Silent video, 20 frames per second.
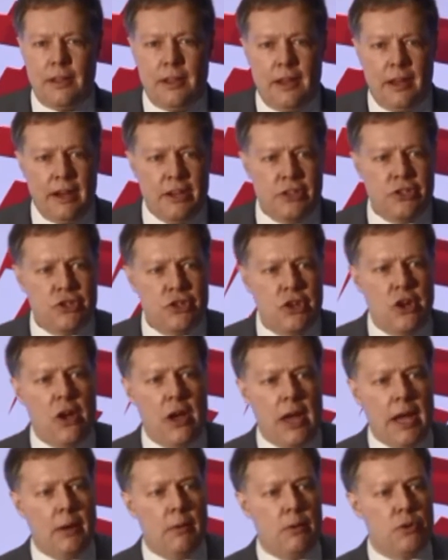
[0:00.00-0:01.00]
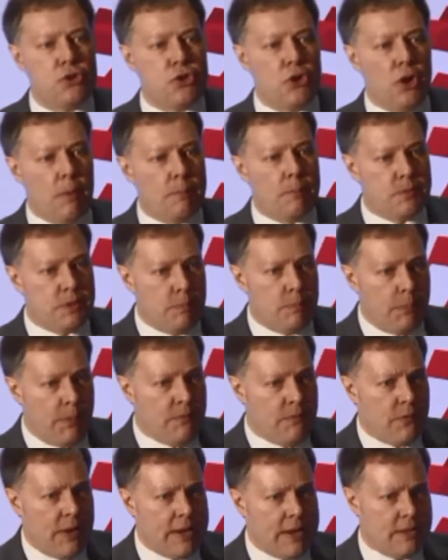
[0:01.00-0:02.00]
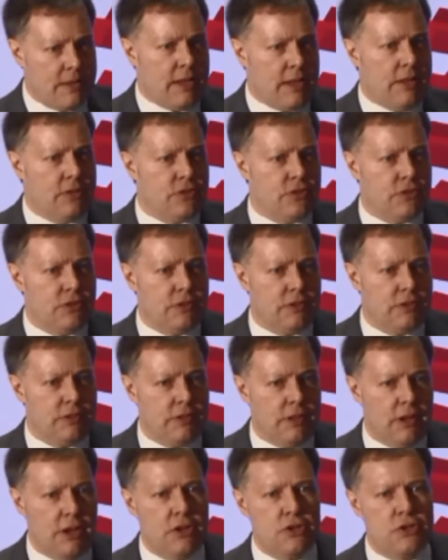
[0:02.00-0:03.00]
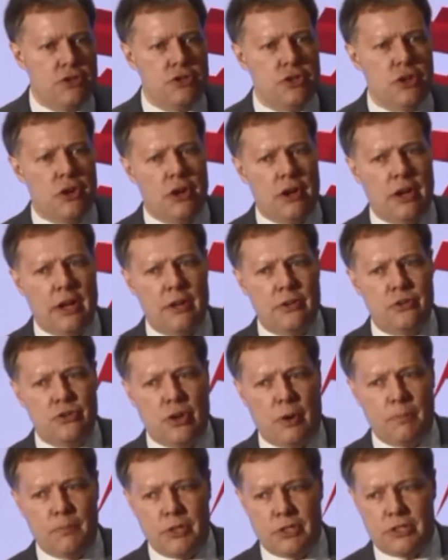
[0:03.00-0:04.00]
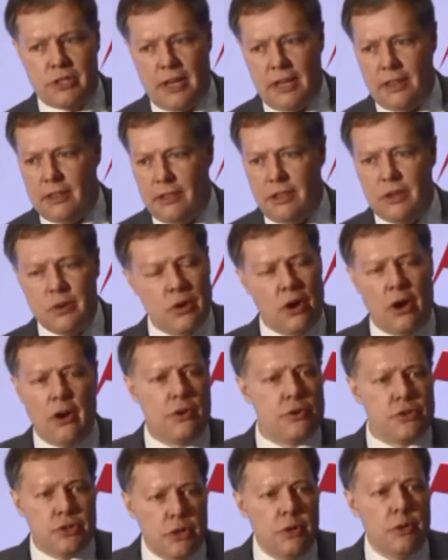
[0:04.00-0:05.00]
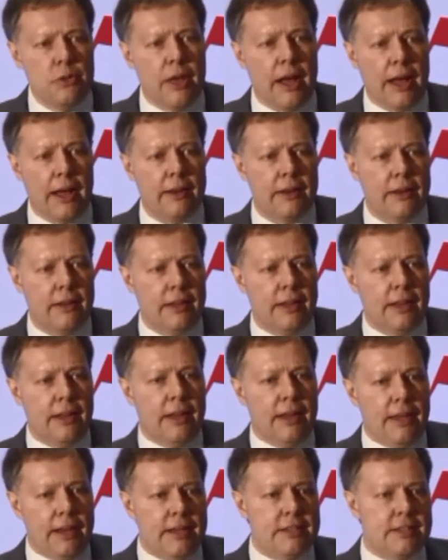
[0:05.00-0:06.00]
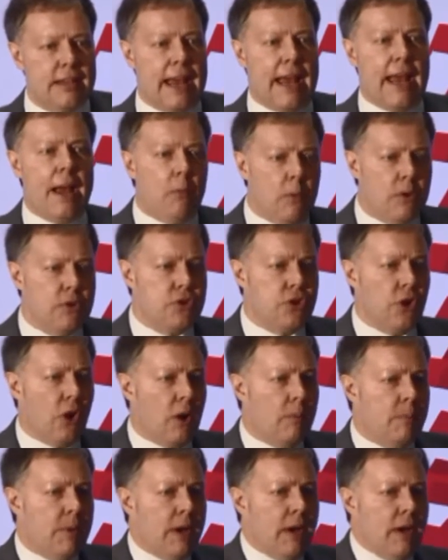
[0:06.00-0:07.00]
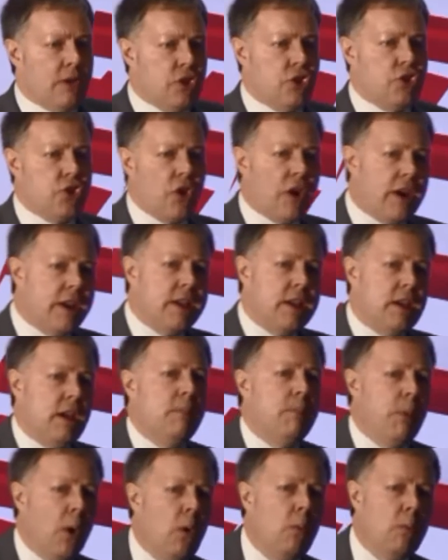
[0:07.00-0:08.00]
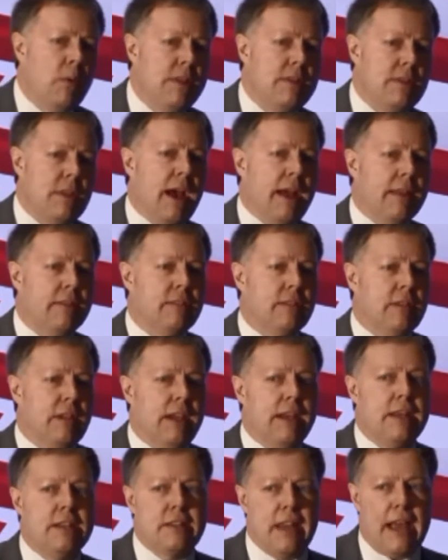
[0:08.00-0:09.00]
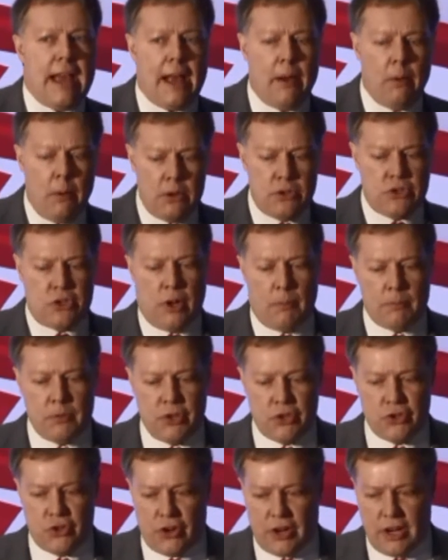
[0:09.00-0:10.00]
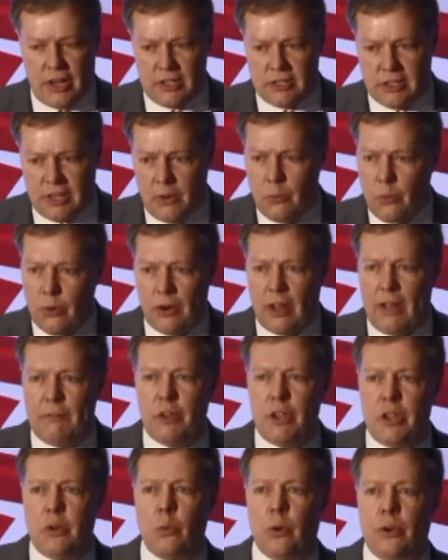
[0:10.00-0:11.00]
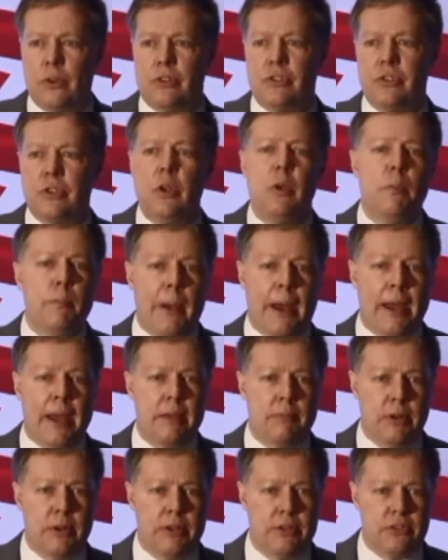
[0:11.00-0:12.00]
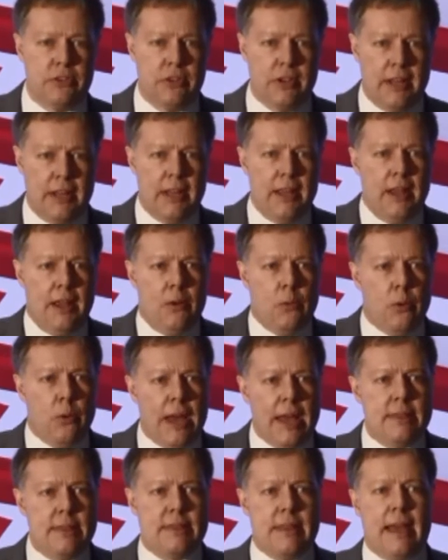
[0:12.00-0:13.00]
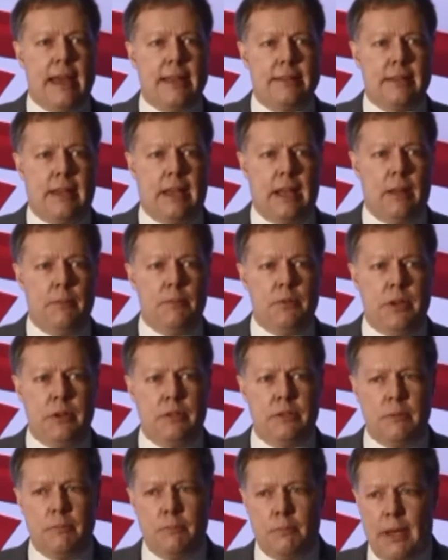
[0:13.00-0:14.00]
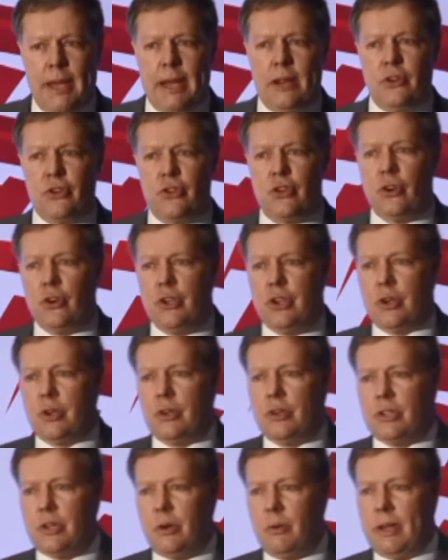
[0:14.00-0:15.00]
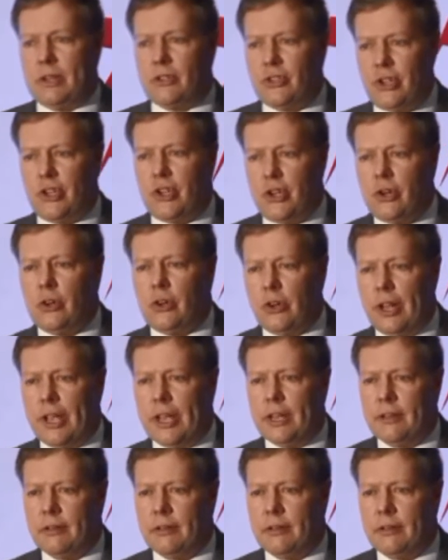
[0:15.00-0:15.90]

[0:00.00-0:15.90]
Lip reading: It is not our job to prevent this. It is not our job to say you can't do that. It is our job to try and keep up with that. It is our job to try and say whatever you want to do payments, we're there to help you to make sure you can do it securely.